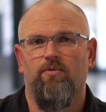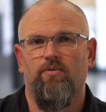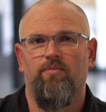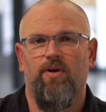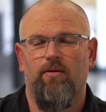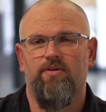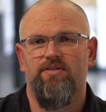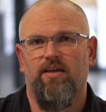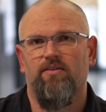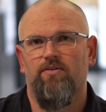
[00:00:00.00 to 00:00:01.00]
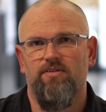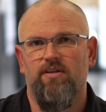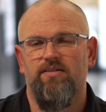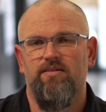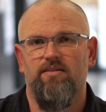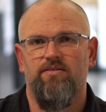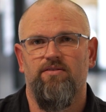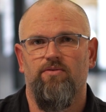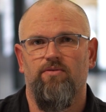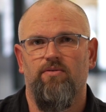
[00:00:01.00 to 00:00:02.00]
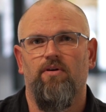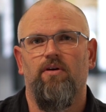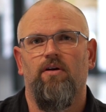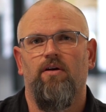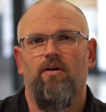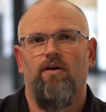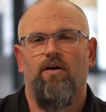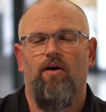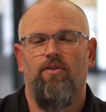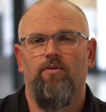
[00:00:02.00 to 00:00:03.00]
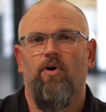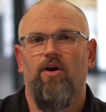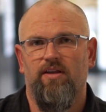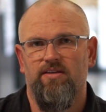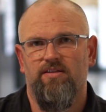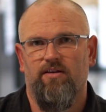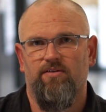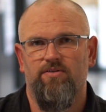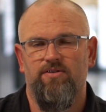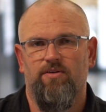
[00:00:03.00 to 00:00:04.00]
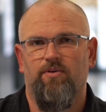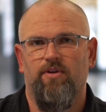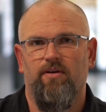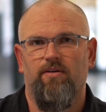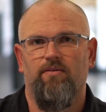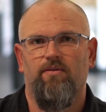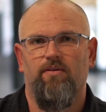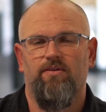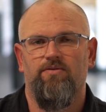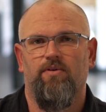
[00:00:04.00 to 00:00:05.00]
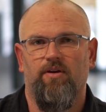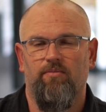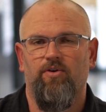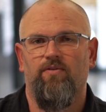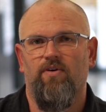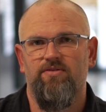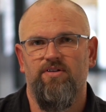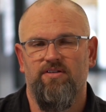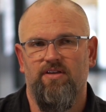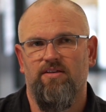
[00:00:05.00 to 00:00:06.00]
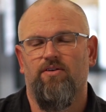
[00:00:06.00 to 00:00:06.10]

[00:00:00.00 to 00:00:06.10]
And we've been able to take those lessons to other market sectors, and it's really improved our success